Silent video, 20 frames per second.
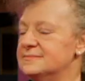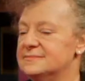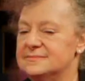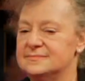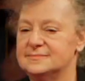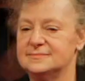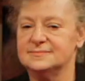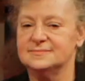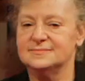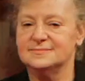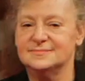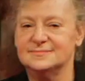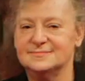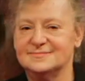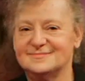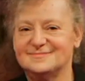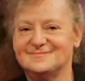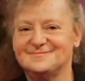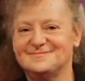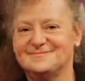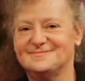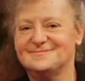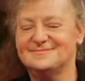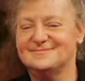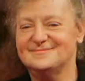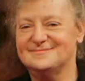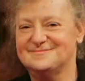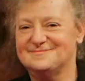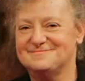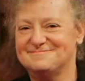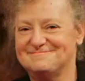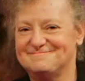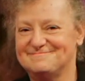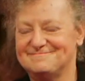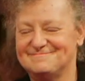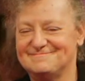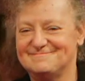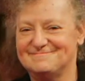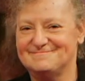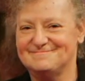
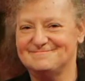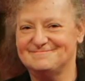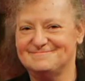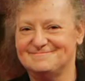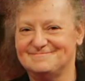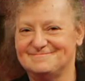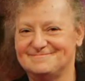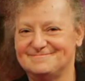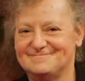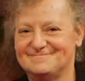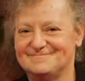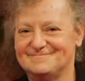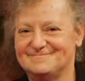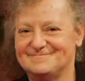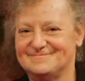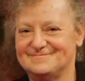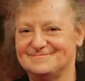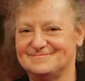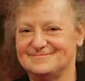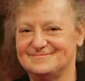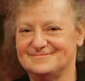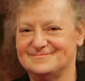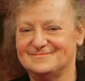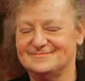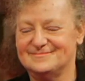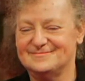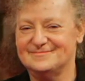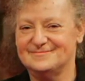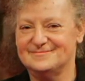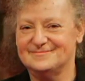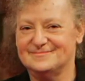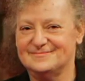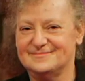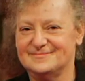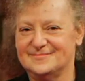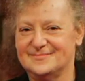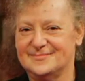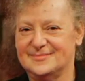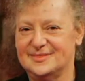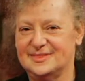
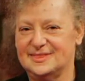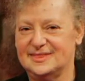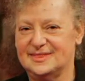(not speaking)